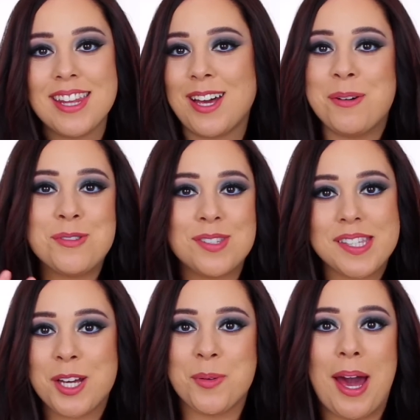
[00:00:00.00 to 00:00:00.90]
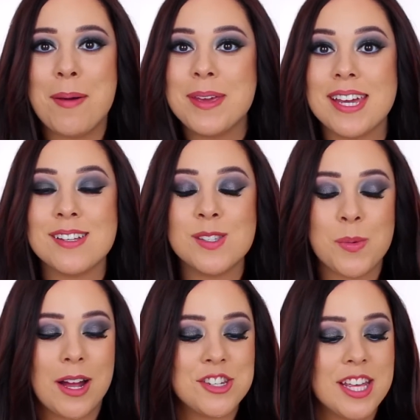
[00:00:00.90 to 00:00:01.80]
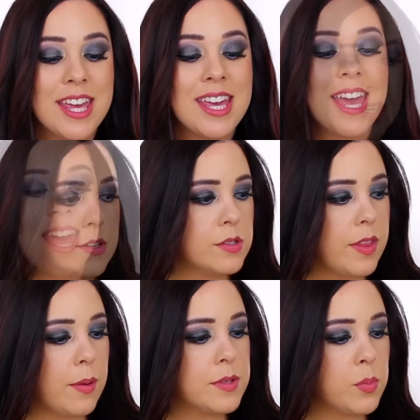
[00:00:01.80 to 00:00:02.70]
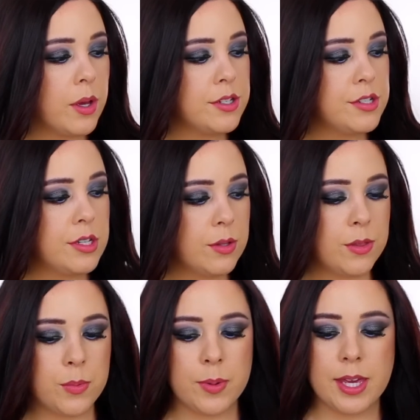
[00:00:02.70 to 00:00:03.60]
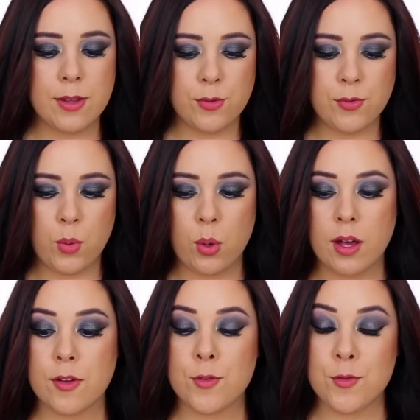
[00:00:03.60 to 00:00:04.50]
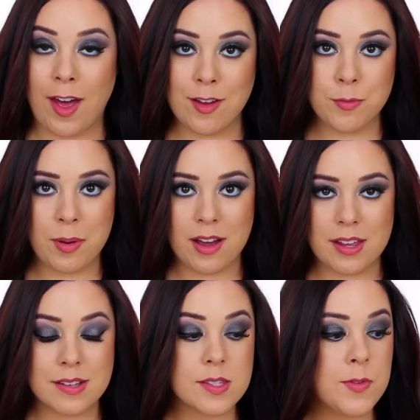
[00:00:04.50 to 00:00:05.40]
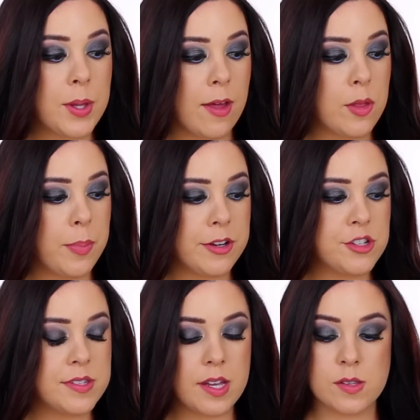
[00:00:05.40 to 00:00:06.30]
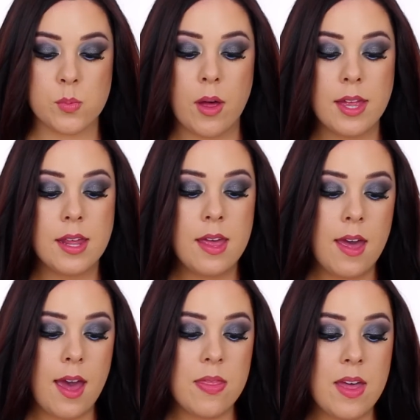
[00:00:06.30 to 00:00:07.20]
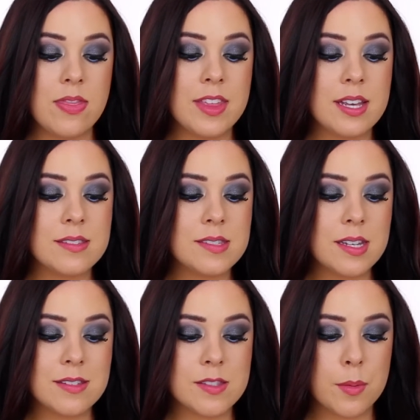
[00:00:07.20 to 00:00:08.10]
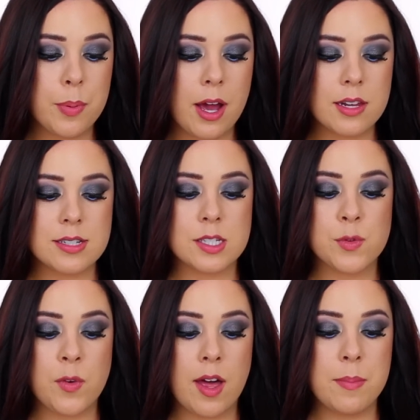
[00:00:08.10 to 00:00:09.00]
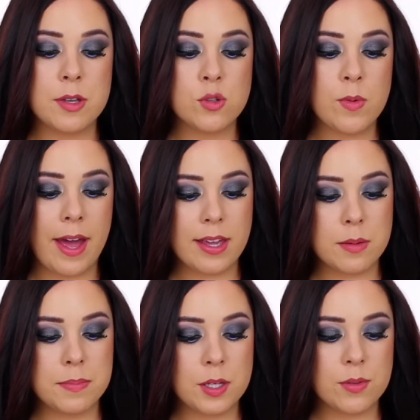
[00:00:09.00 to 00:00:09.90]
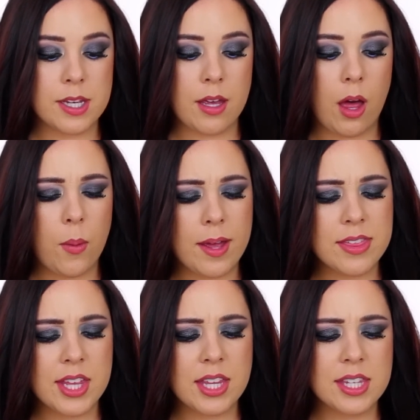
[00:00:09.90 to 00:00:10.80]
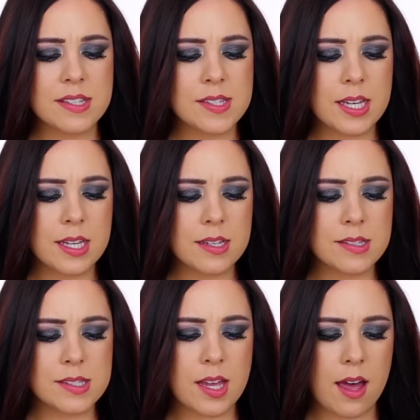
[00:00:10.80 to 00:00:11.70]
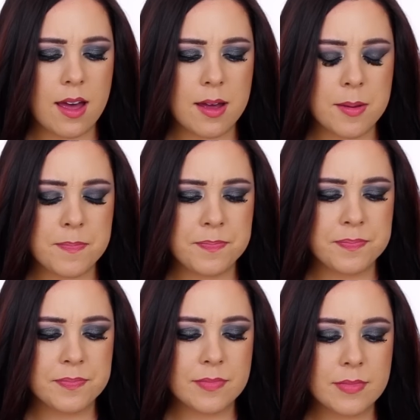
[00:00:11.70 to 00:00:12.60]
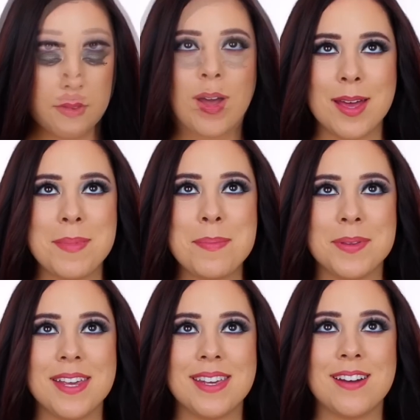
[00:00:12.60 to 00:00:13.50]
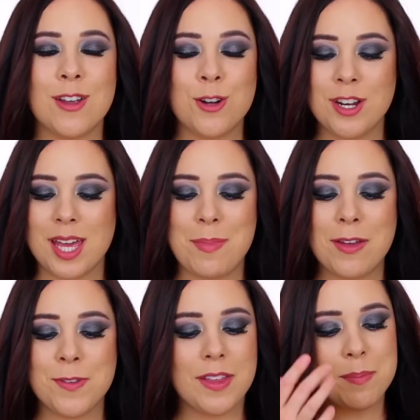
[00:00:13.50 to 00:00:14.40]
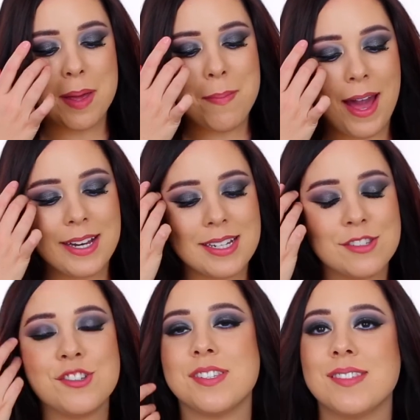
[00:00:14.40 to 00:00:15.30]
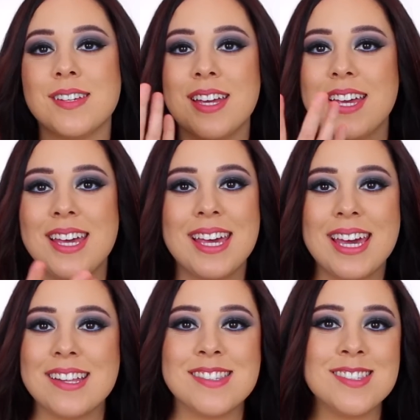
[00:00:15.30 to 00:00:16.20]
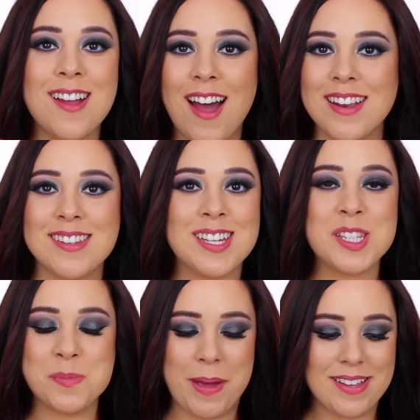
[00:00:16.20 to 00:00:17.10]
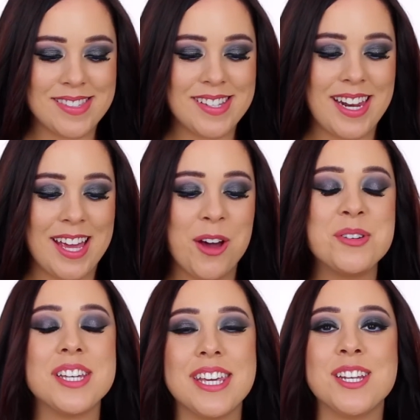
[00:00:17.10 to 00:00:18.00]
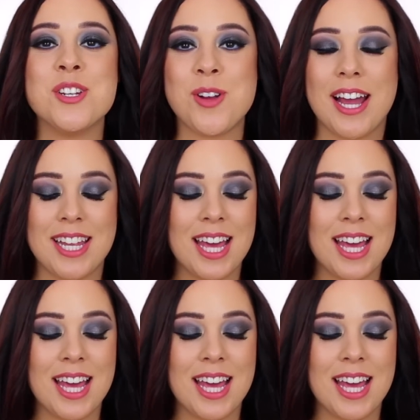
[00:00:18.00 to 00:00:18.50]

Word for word: Like I was just like grabbing it and swatching it. So that was one, two, three, four, five products if you count the brushes as one. And then the sixth product is from Dragun Beauty. Oh, I think this is, um, why am I blanking on her name? I feel like my mind is just it's not its best today. Oh, Nikita Dragun.